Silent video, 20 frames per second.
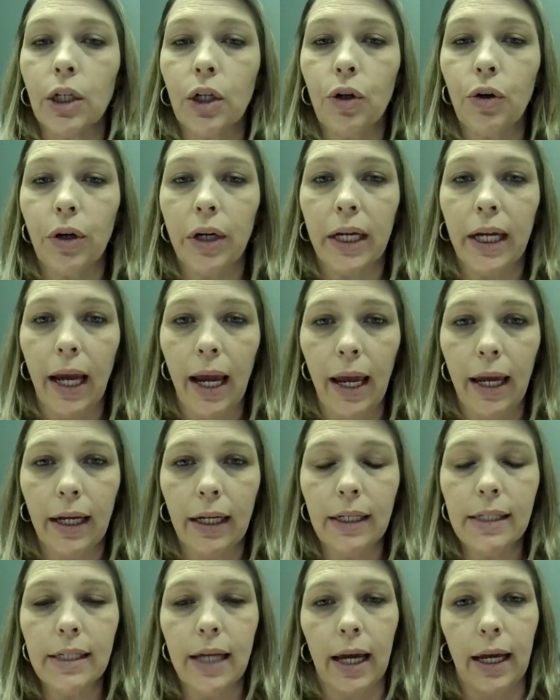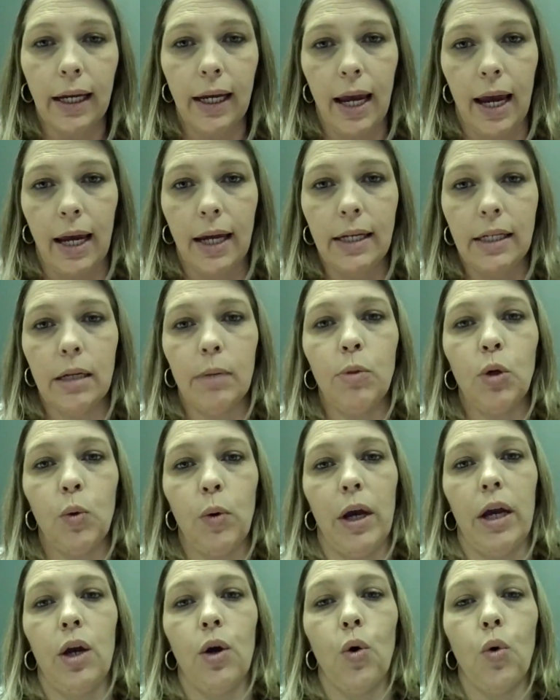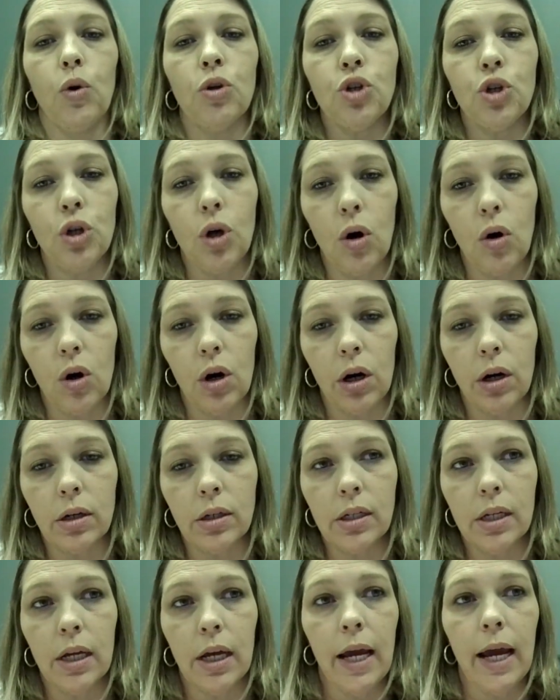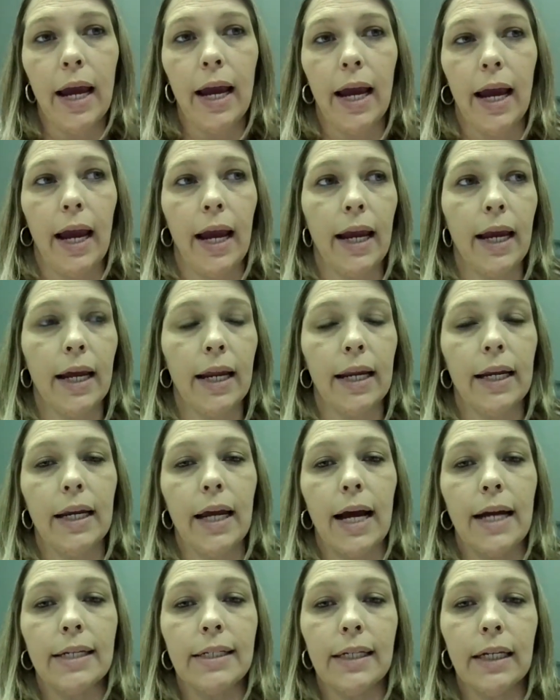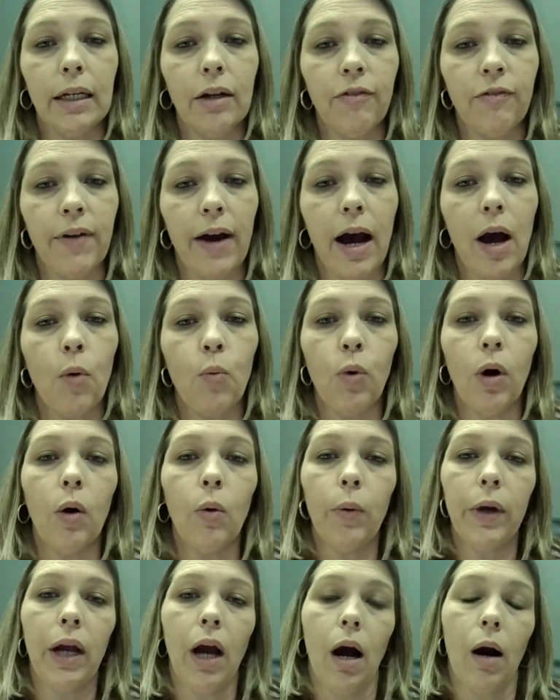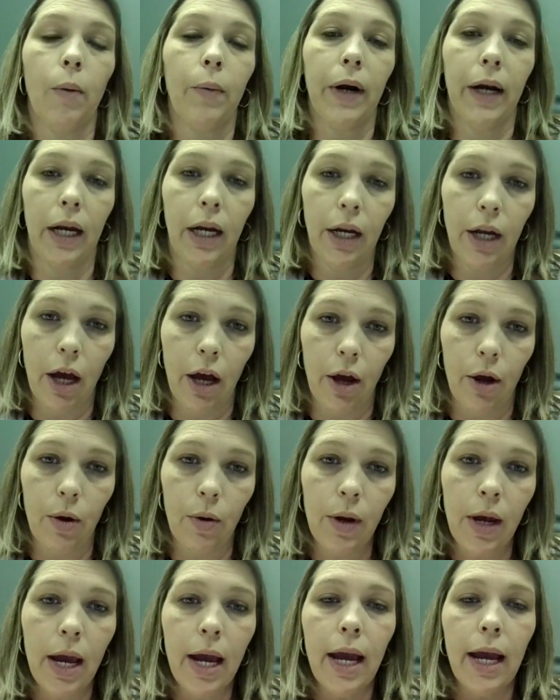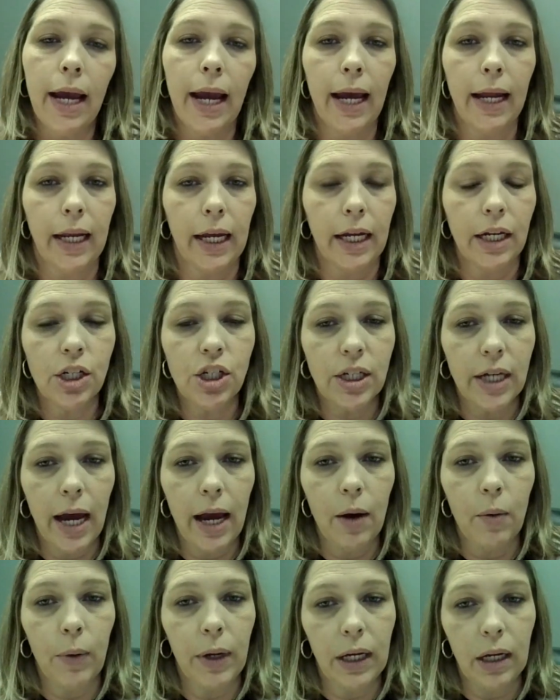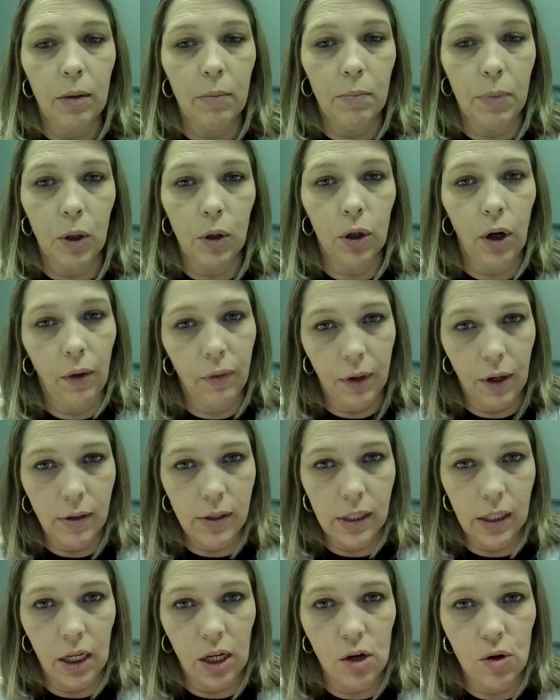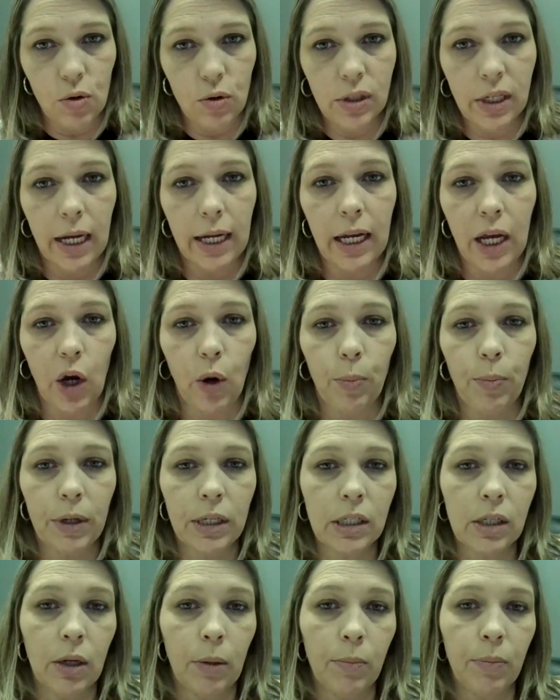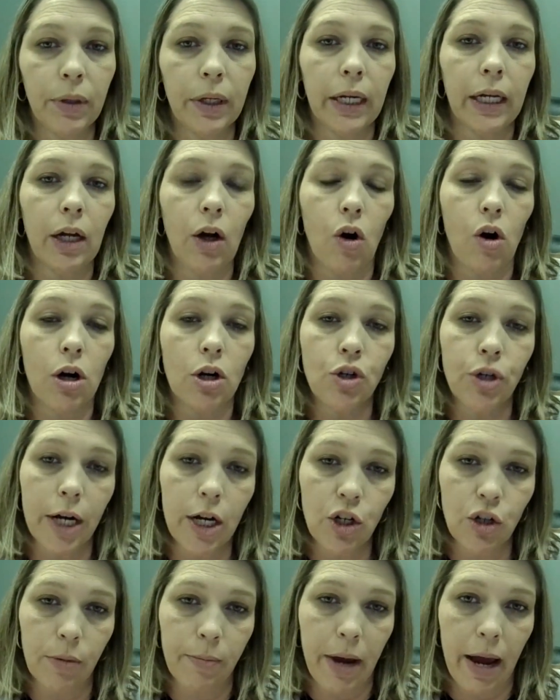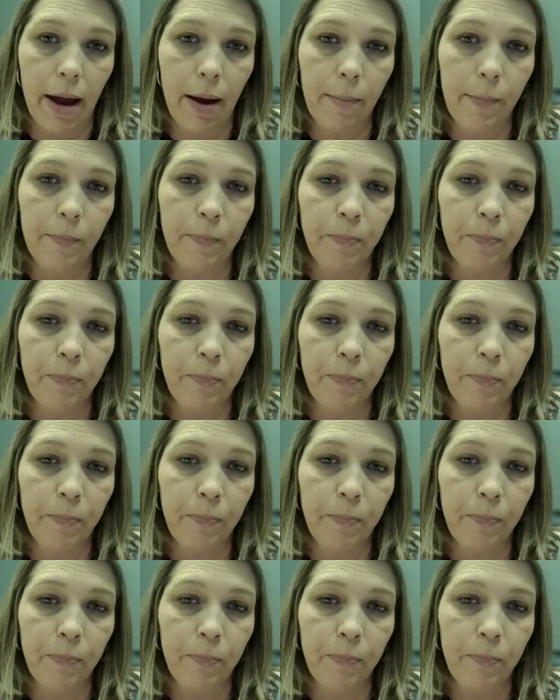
create a KWL chart and identify what we already know. And each day we can build on those skills and help us complete our treasure map.